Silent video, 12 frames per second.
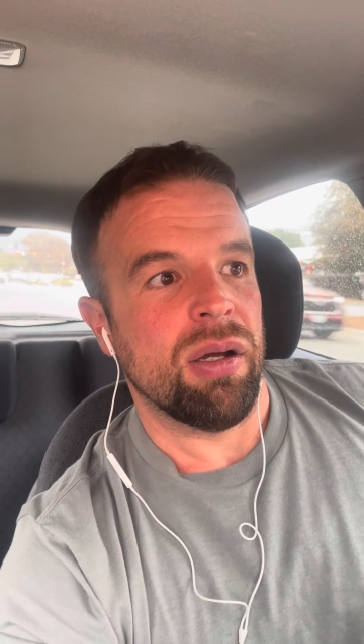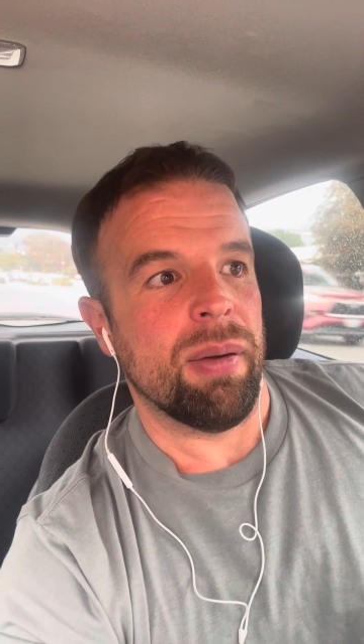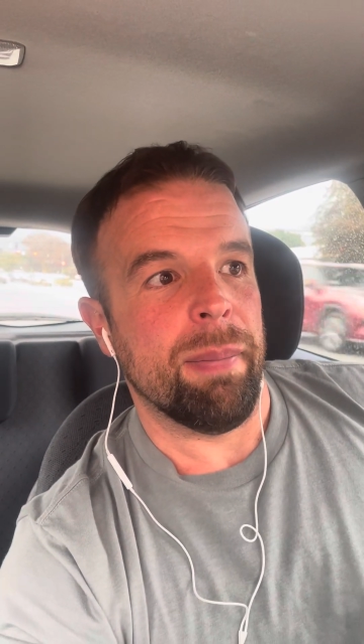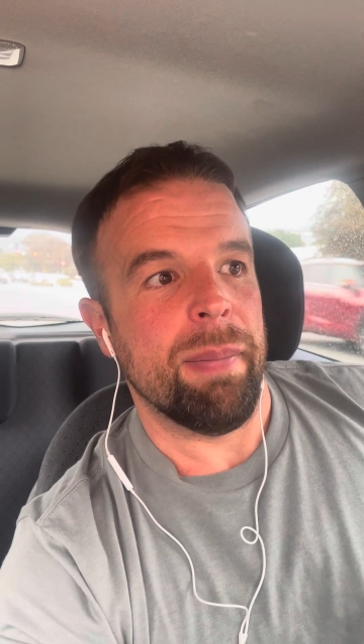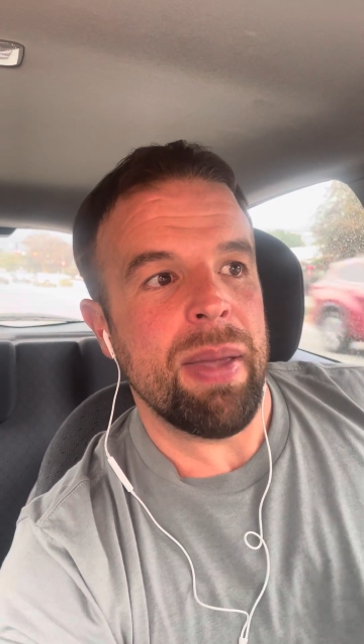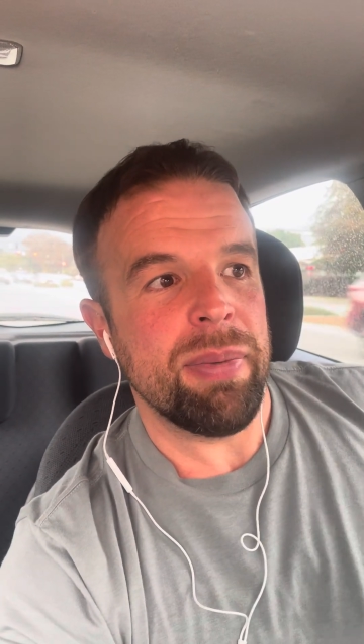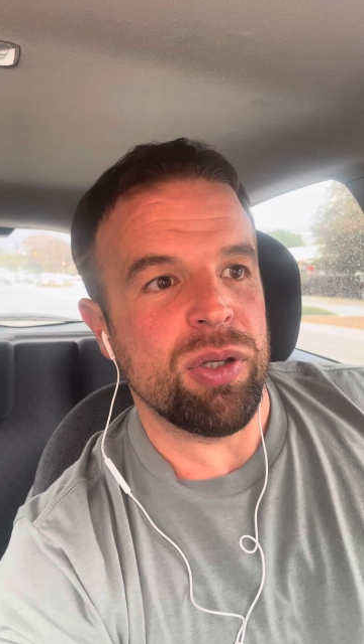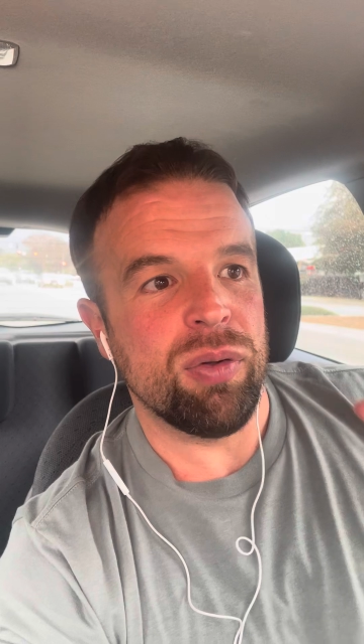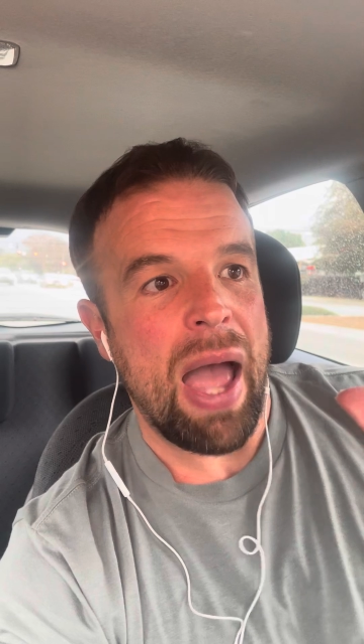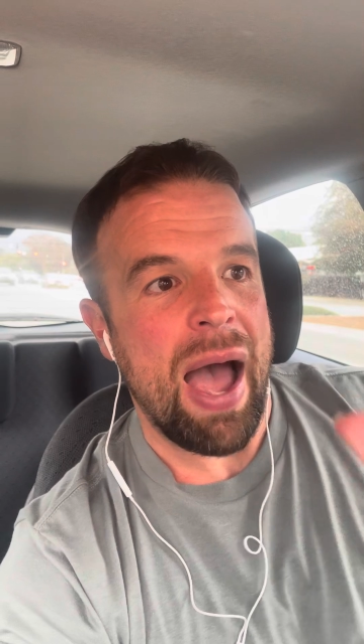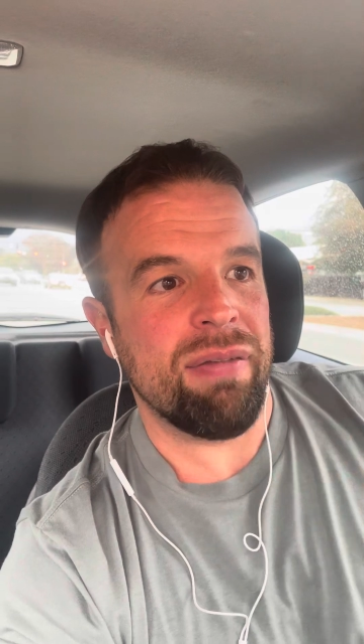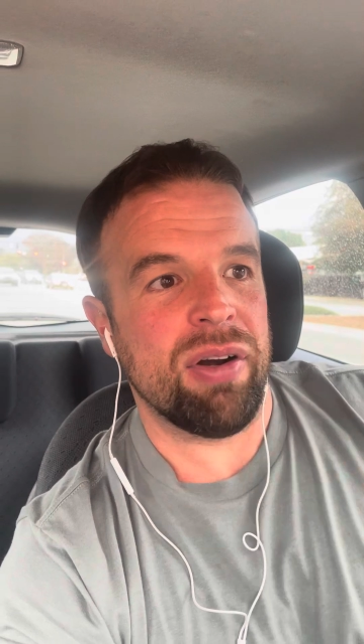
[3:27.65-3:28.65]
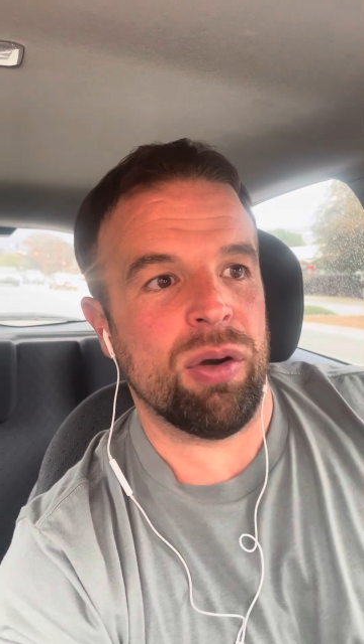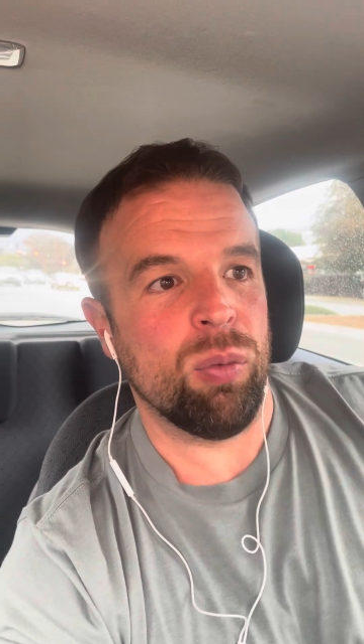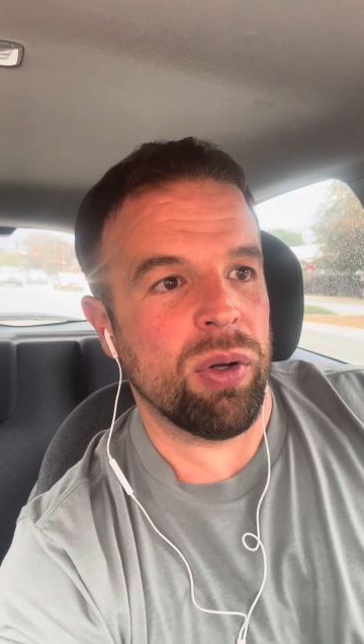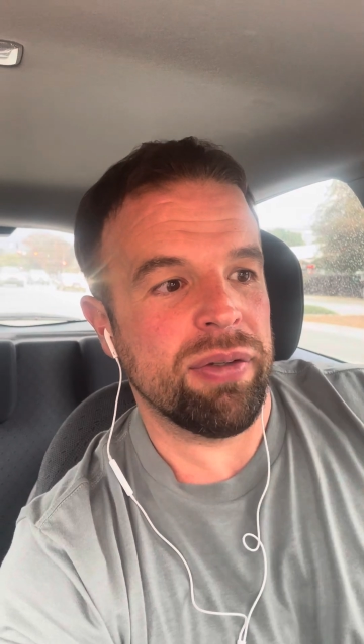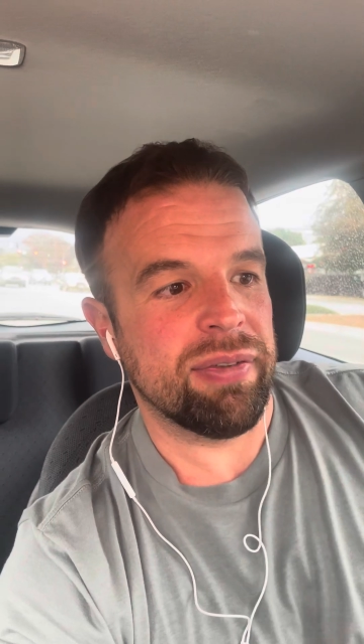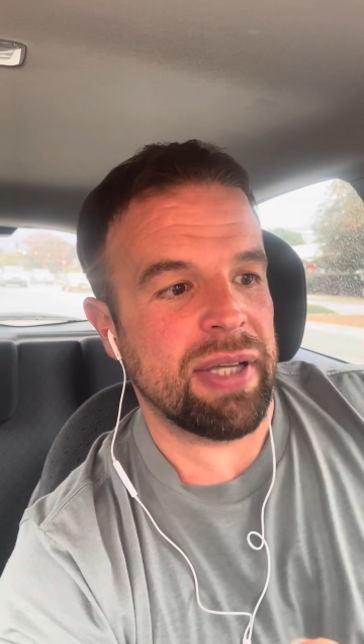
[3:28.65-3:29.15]
maybe you have it on
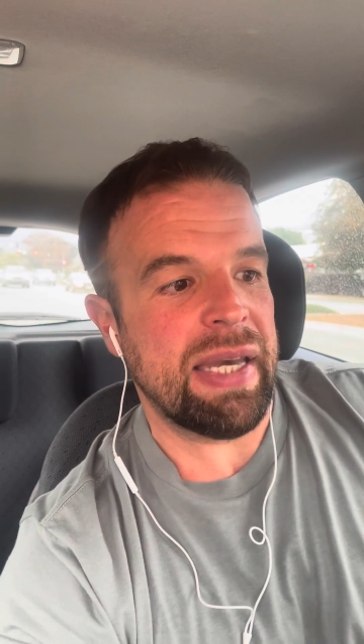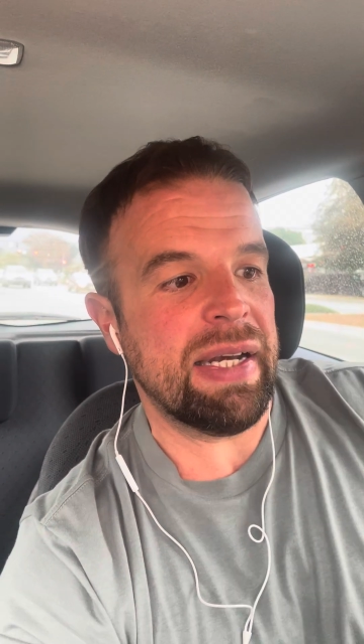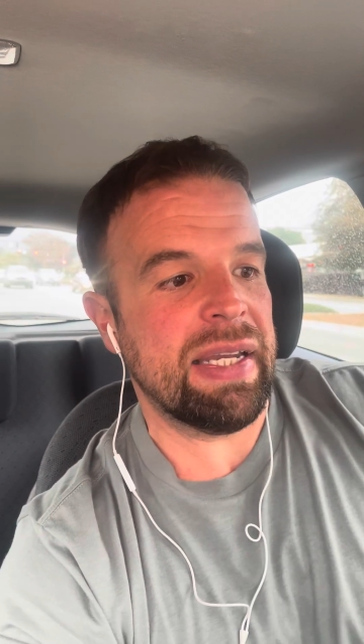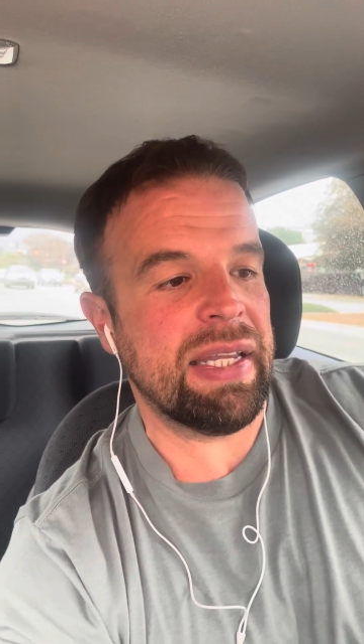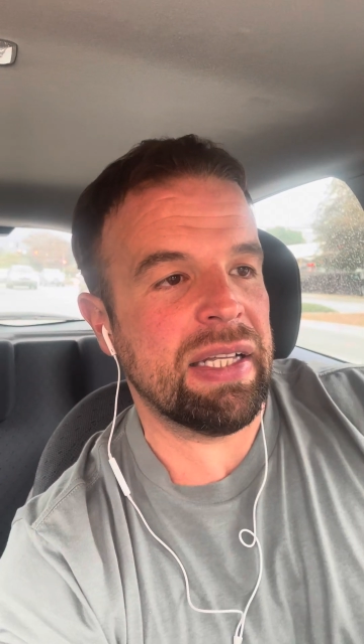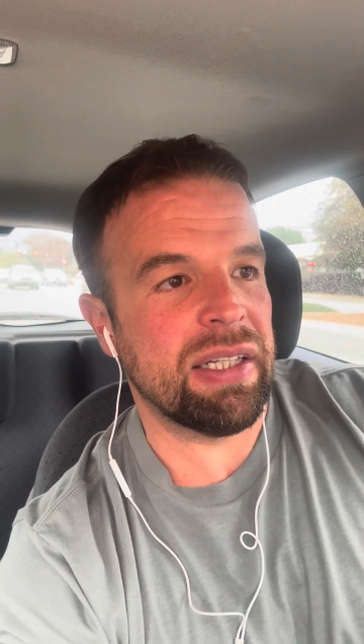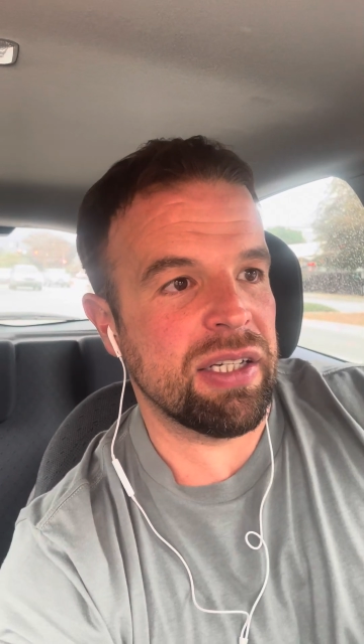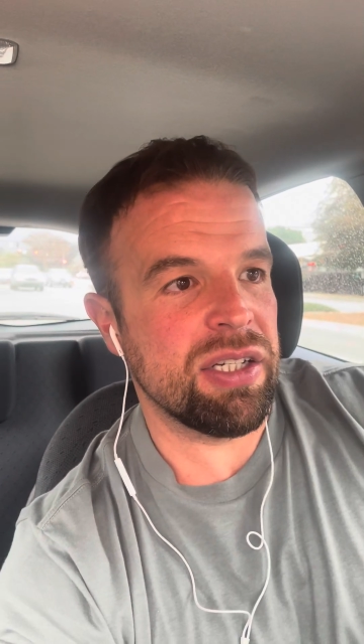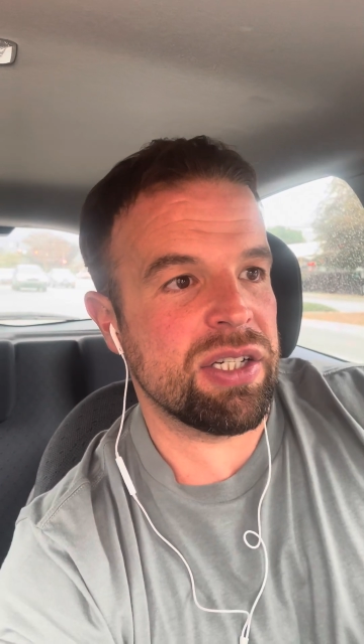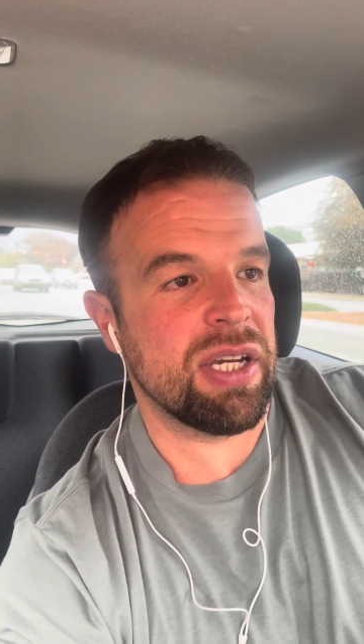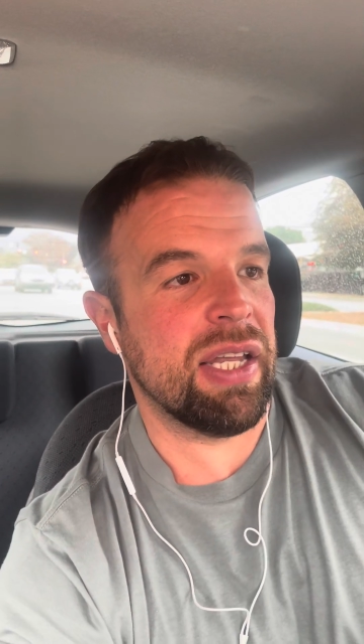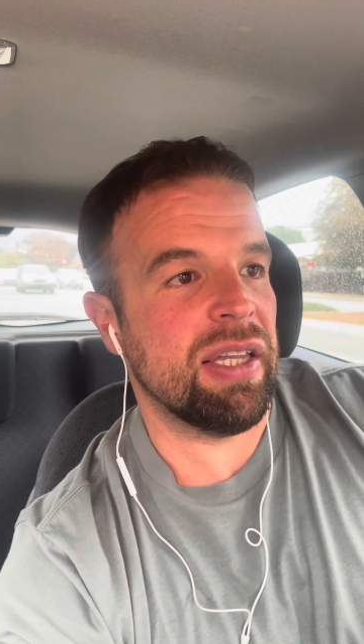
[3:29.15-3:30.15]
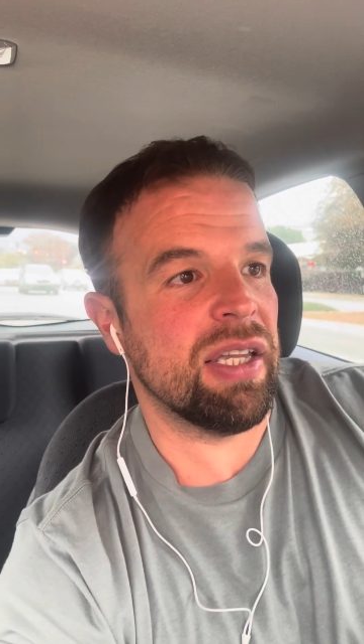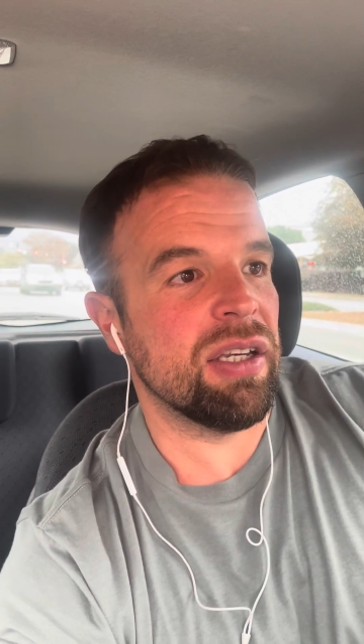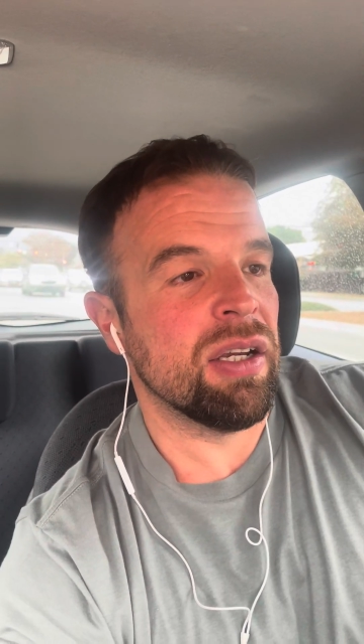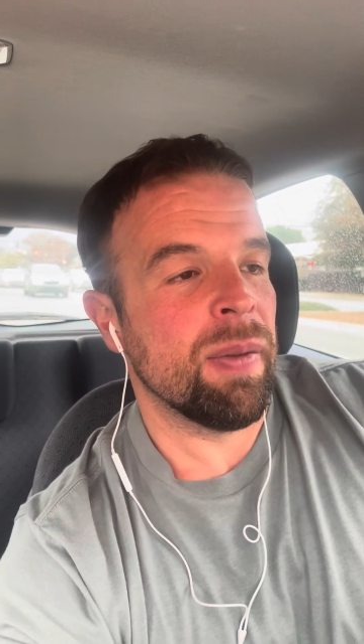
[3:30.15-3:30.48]
one side in English, and then